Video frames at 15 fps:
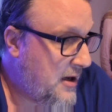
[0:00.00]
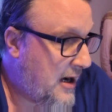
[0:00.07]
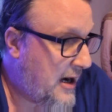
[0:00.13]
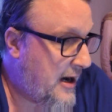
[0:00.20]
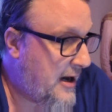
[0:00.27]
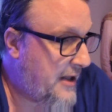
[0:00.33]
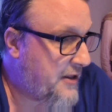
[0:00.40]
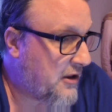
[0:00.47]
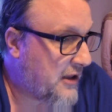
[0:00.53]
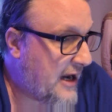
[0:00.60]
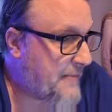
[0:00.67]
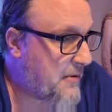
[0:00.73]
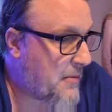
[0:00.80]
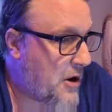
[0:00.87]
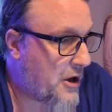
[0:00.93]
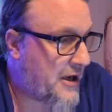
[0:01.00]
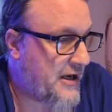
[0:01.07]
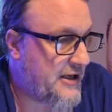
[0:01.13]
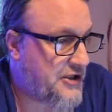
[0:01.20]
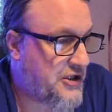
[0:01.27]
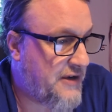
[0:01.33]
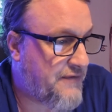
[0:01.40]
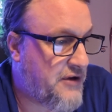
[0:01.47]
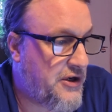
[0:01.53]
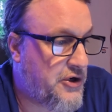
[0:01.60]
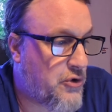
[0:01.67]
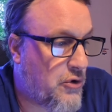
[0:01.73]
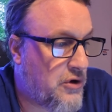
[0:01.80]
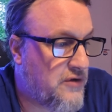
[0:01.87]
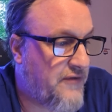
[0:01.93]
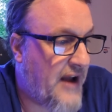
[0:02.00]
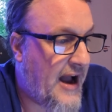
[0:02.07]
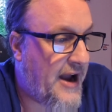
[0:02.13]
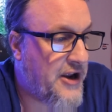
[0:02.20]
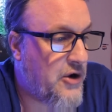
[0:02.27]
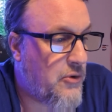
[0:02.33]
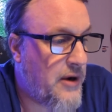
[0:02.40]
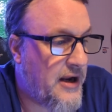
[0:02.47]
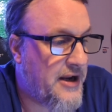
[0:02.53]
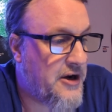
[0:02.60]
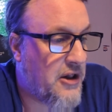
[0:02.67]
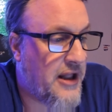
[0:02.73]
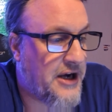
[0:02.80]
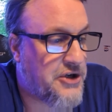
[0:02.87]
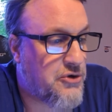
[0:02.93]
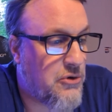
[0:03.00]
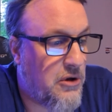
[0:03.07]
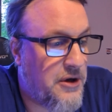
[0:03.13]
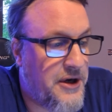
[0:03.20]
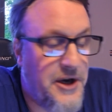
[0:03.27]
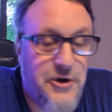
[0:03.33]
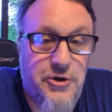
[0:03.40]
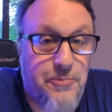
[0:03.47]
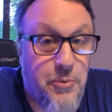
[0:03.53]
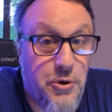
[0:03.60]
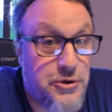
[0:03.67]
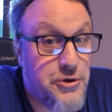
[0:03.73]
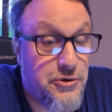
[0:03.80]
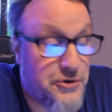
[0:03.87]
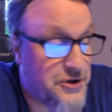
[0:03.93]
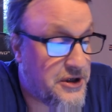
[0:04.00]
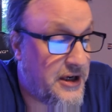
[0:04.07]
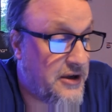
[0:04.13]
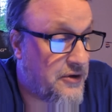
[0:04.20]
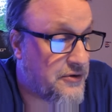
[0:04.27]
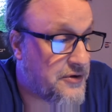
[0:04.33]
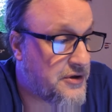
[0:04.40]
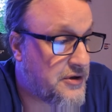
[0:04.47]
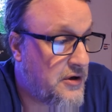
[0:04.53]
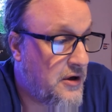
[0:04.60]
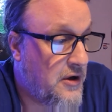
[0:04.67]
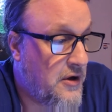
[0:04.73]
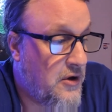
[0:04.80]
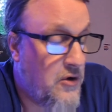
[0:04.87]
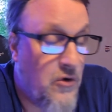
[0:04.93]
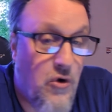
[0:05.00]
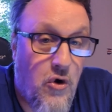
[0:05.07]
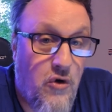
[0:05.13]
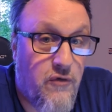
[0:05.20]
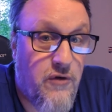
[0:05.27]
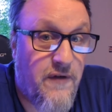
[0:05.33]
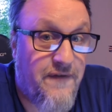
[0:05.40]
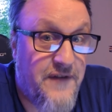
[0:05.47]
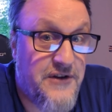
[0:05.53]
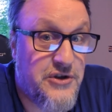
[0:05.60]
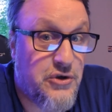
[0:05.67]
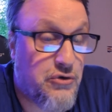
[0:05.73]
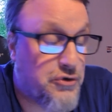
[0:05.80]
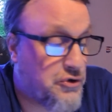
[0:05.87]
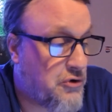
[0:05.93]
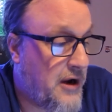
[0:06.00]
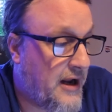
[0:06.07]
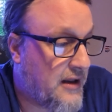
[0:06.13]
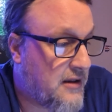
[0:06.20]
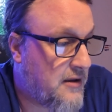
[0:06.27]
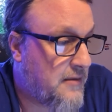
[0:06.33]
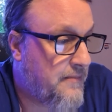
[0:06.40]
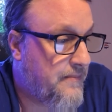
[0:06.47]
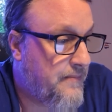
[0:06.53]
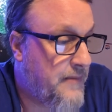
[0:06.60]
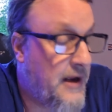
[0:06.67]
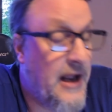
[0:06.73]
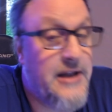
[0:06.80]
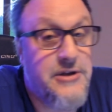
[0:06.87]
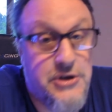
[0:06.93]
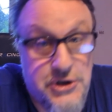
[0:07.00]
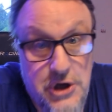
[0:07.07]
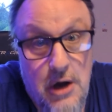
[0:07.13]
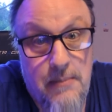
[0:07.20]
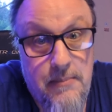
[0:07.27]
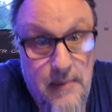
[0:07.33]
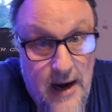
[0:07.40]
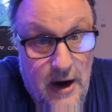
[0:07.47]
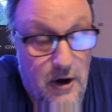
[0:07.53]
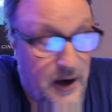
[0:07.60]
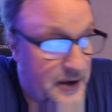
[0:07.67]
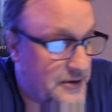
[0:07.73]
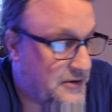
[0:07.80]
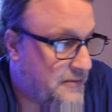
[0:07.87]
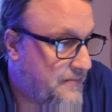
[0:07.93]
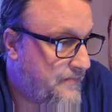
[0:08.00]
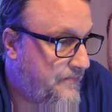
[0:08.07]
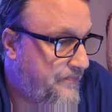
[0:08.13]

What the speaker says: The labor market has shifted towards valuing intellectual and interpersonal skills over physical strength in some areas,